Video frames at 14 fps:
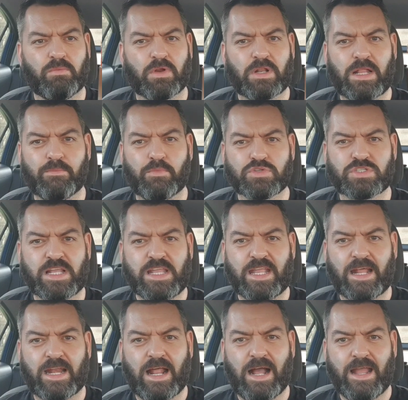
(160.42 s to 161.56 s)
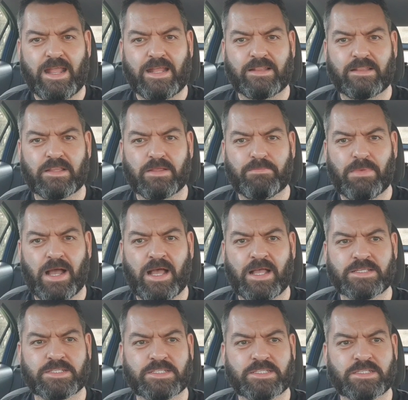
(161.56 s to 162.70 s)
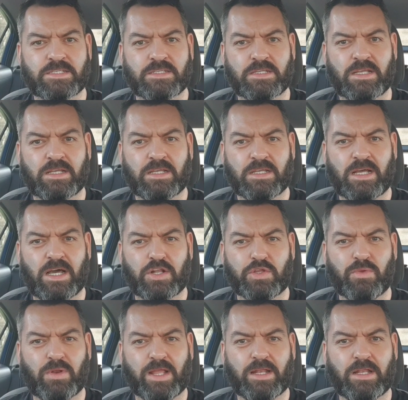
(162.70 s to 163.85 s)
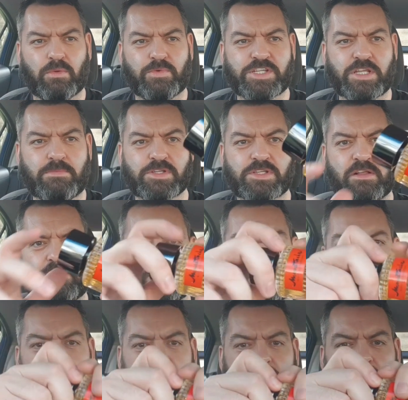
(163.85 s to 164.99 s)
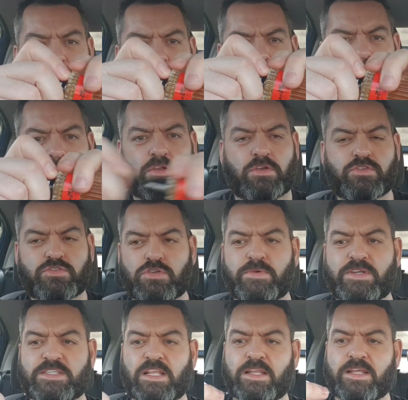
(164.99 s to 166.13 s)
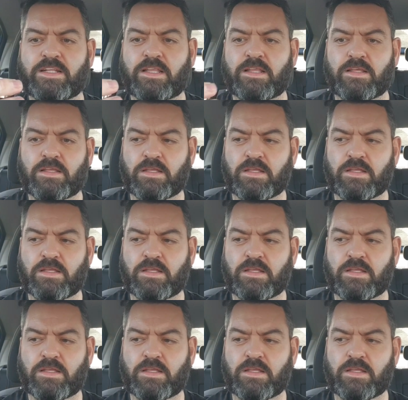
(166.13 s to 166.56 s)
One of them ones that you get in high-end bars. And I do like a little whiskey myself. So here's the lid.